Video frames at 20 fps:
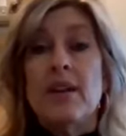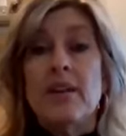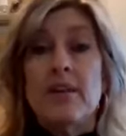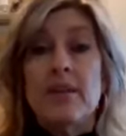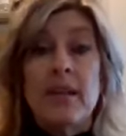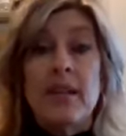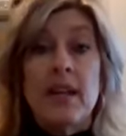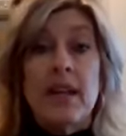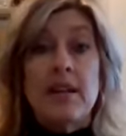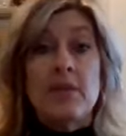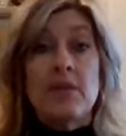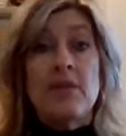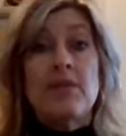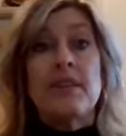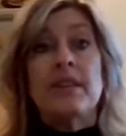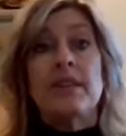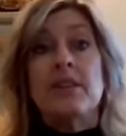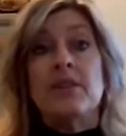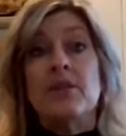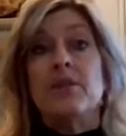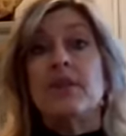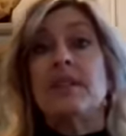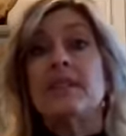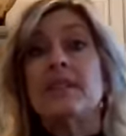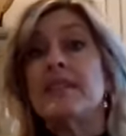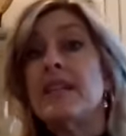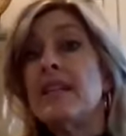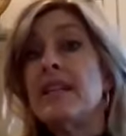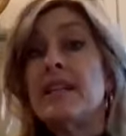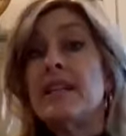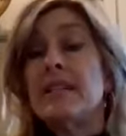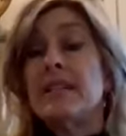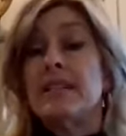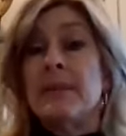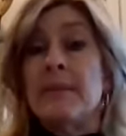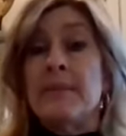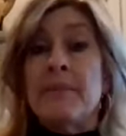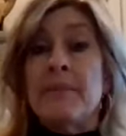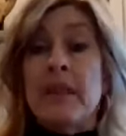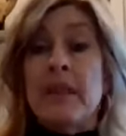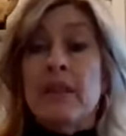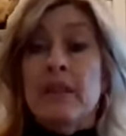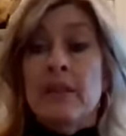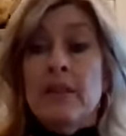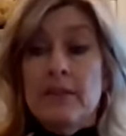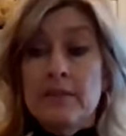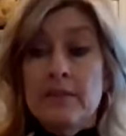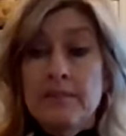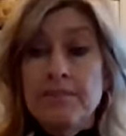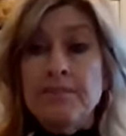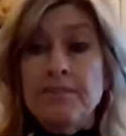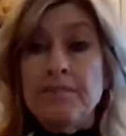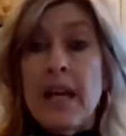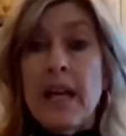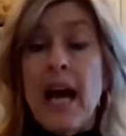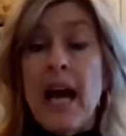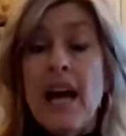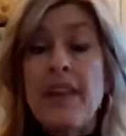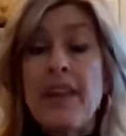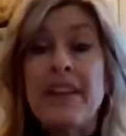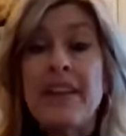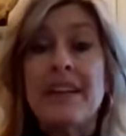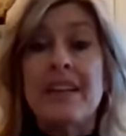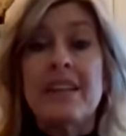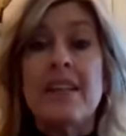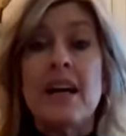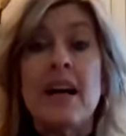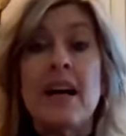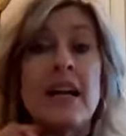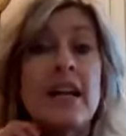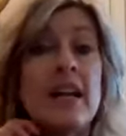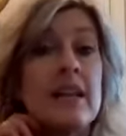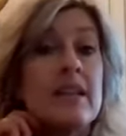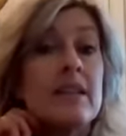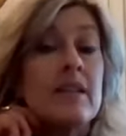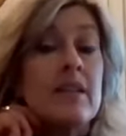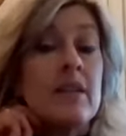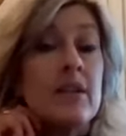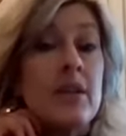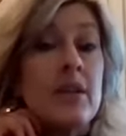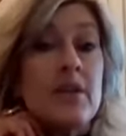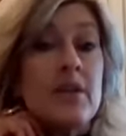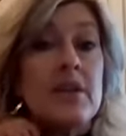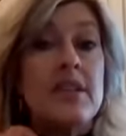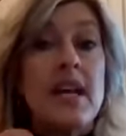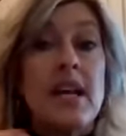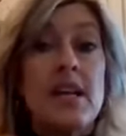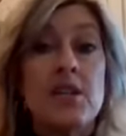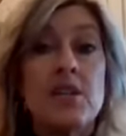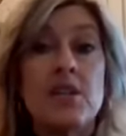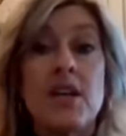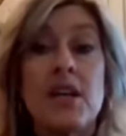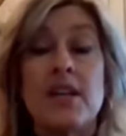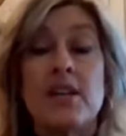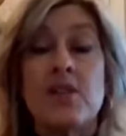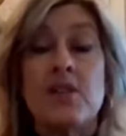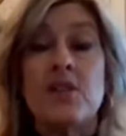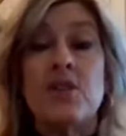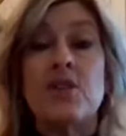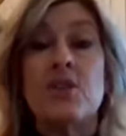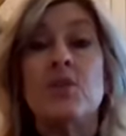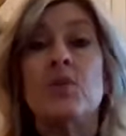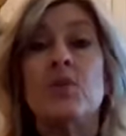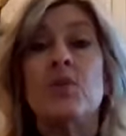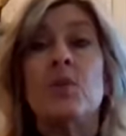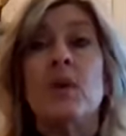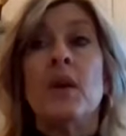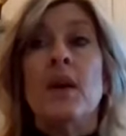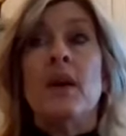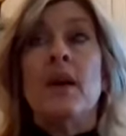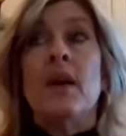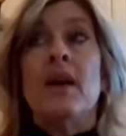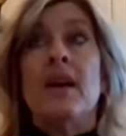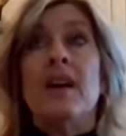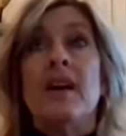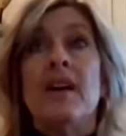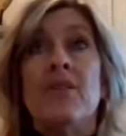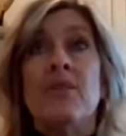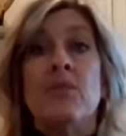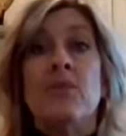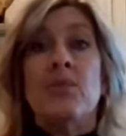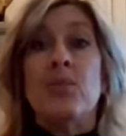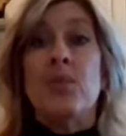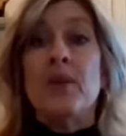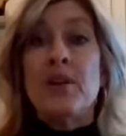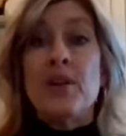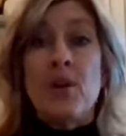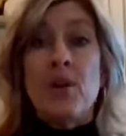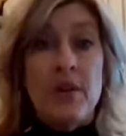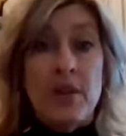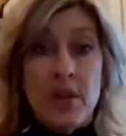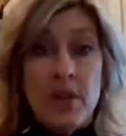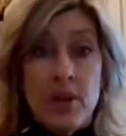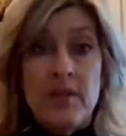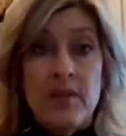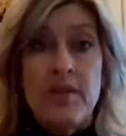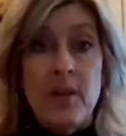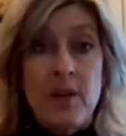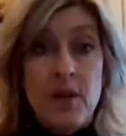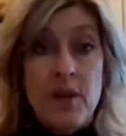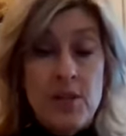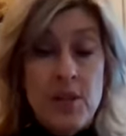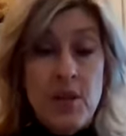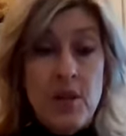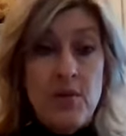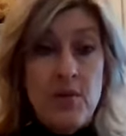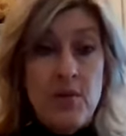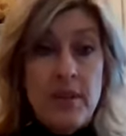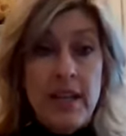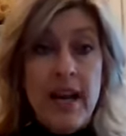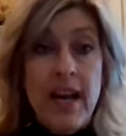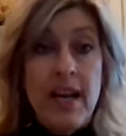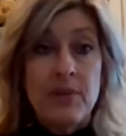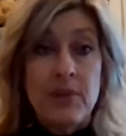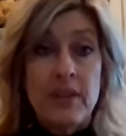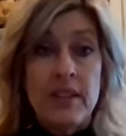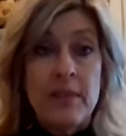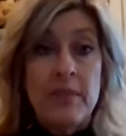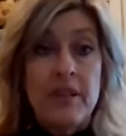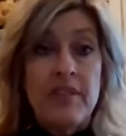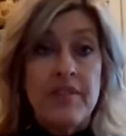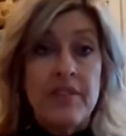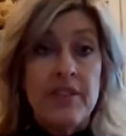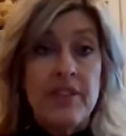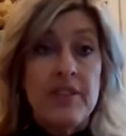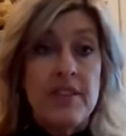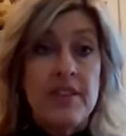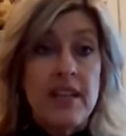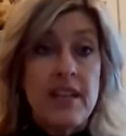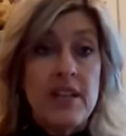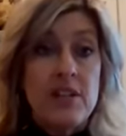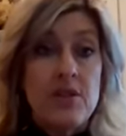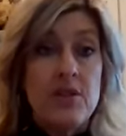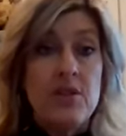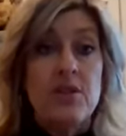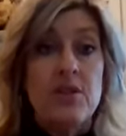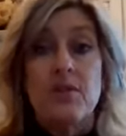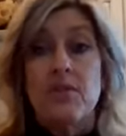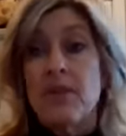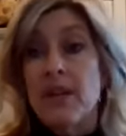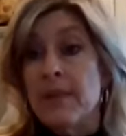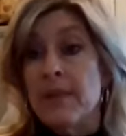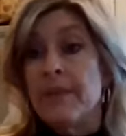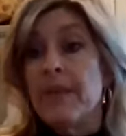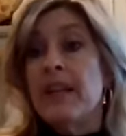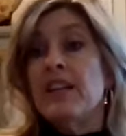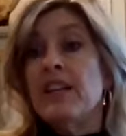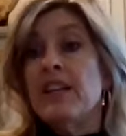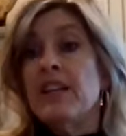The other thing that you could say is having a diet, the DASH diet too, we don't want to go over our total calorie limit for the day too, right?